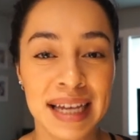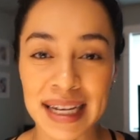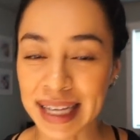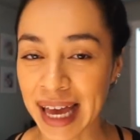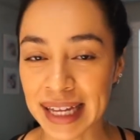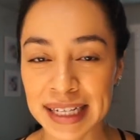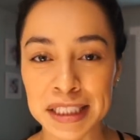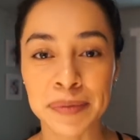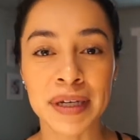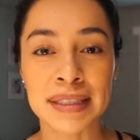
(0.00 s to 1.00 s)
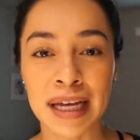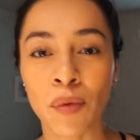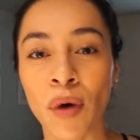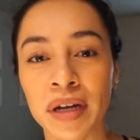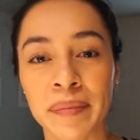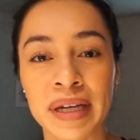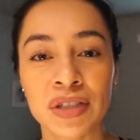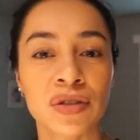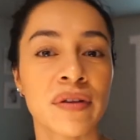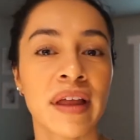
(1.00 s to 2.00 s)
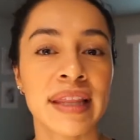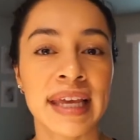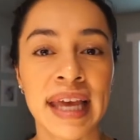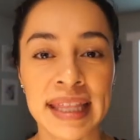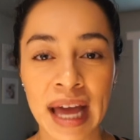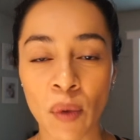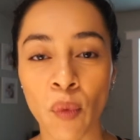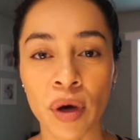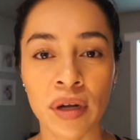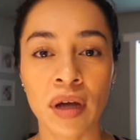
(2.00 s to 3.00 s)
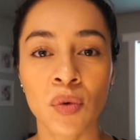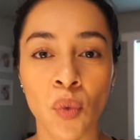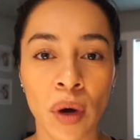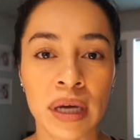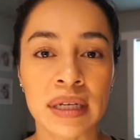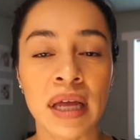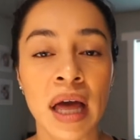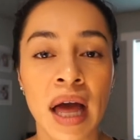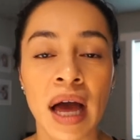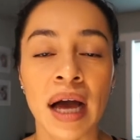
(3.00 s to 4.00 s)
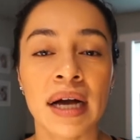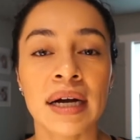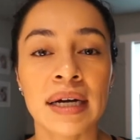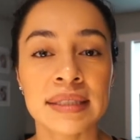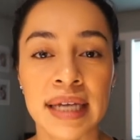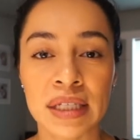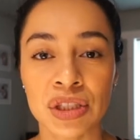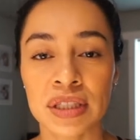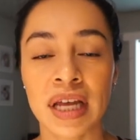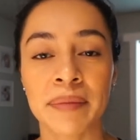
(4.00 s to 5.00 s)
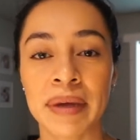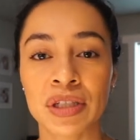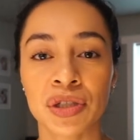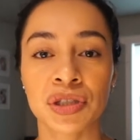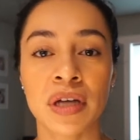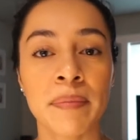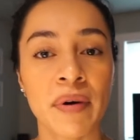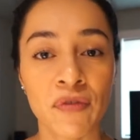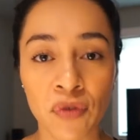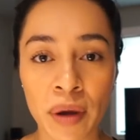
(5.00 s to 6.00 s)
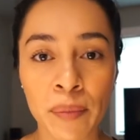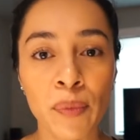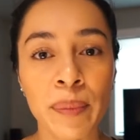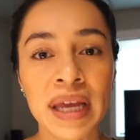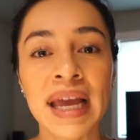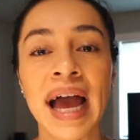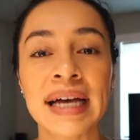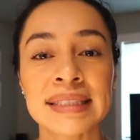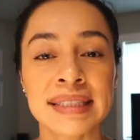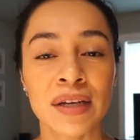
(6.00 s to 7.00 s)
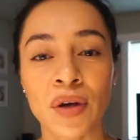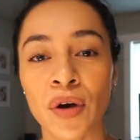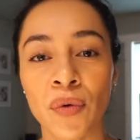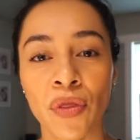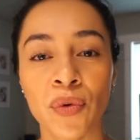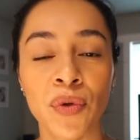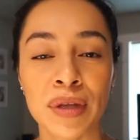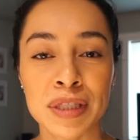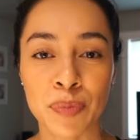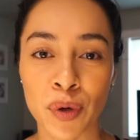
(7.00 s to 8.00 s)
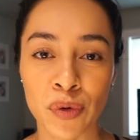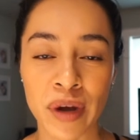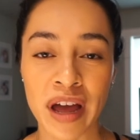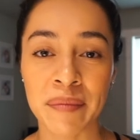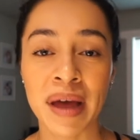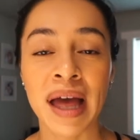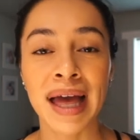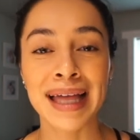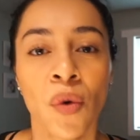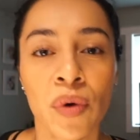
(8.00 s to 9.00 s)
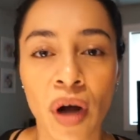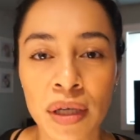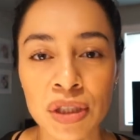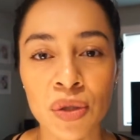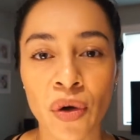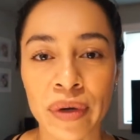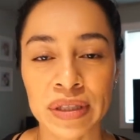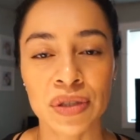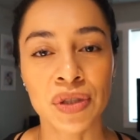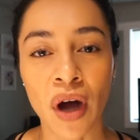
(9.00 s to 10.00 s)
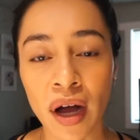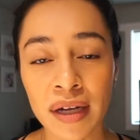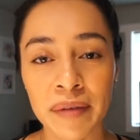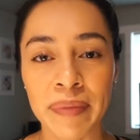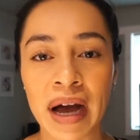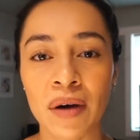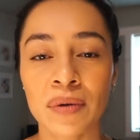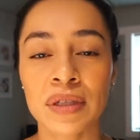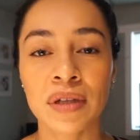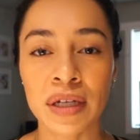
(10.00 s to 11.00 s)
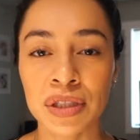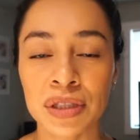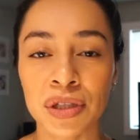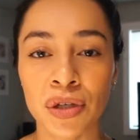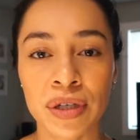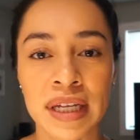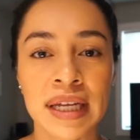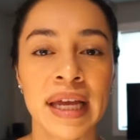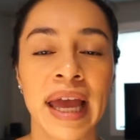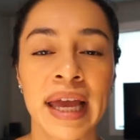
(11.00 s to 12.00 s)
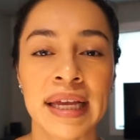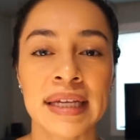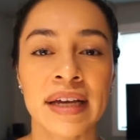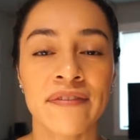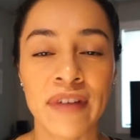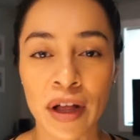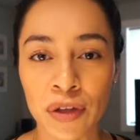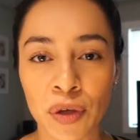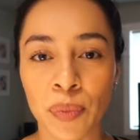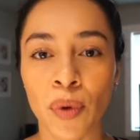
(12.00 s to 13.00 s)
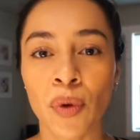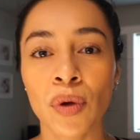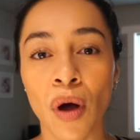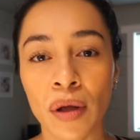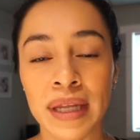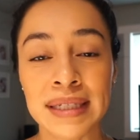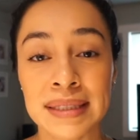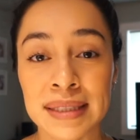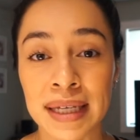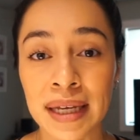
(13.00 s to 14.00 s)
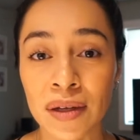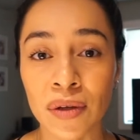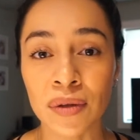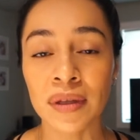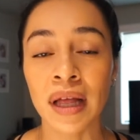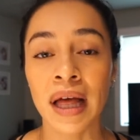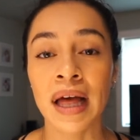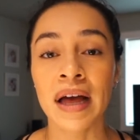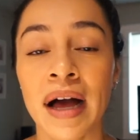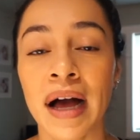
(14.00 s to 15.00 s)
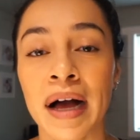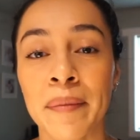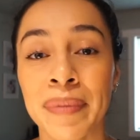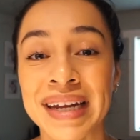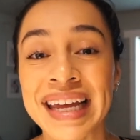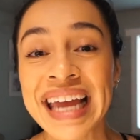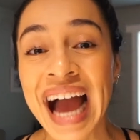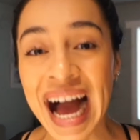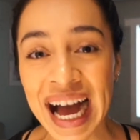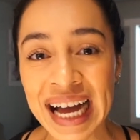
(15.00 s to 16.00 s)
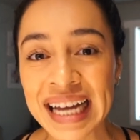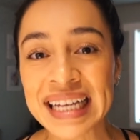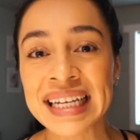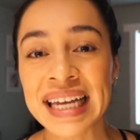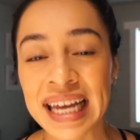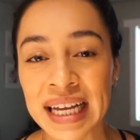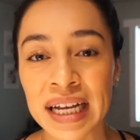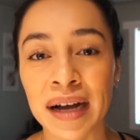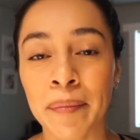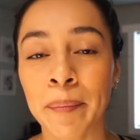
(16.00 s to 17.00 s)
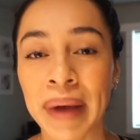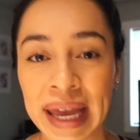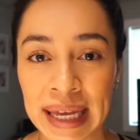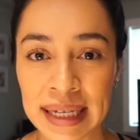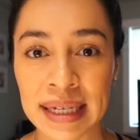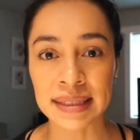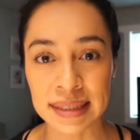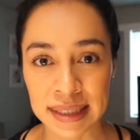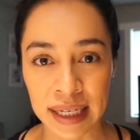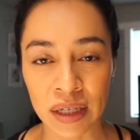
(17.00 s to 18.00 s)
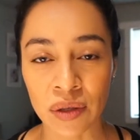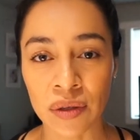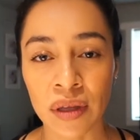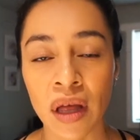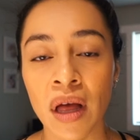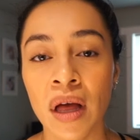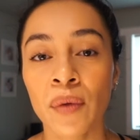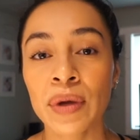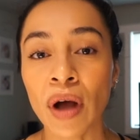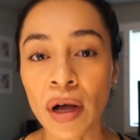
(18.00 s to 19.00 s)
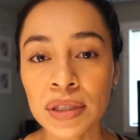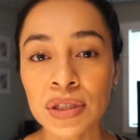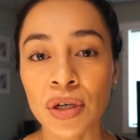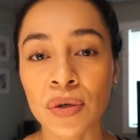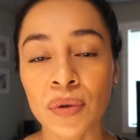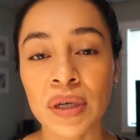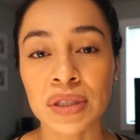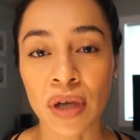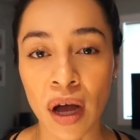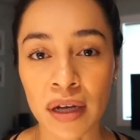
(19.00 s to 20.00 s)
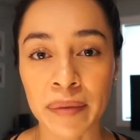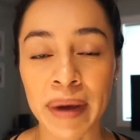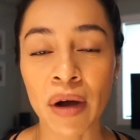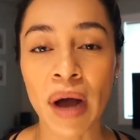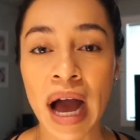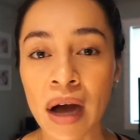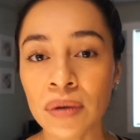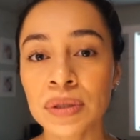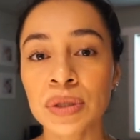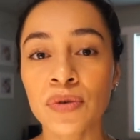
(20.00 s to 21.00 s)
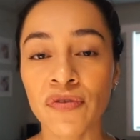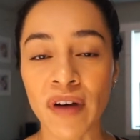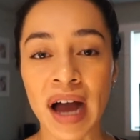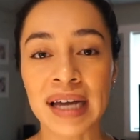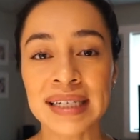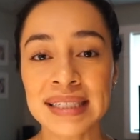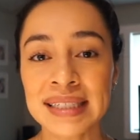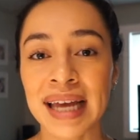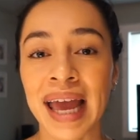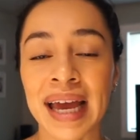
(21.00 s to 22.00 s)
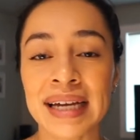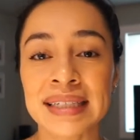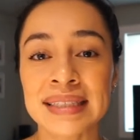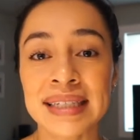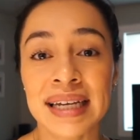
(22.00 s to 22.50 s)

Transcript: again, it's because I want to make sure that they get that one-on-one attention and mentorship from me as they go through this program. We're also going to talk about not just learning a valuable online skill, but a high income paying skill. We also talk about how to find and